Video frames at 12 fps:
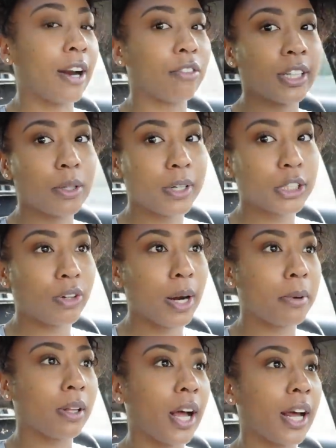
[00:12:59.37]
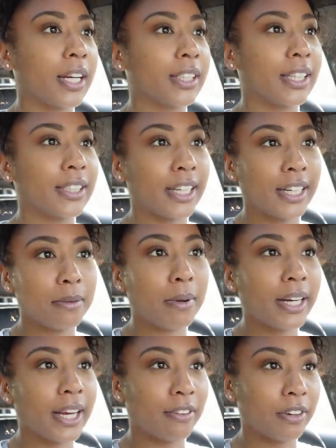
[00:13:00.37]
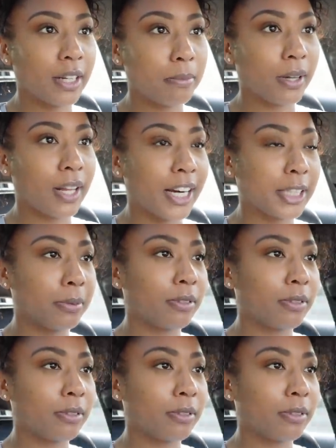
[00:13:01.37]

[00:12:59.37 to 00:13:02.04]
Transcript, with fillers: I really wanna try Pilates. Has anybody ever done Pilates